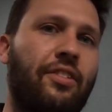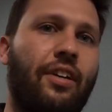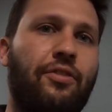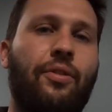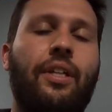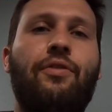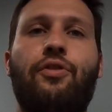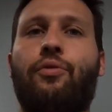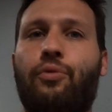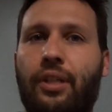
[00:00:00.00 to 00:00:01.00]
stuff so it gives
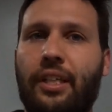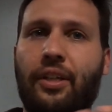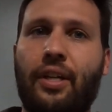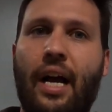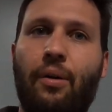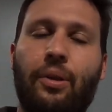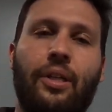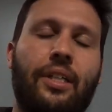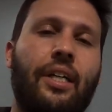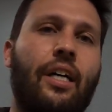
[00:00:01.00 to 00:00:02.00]
you a really good outlook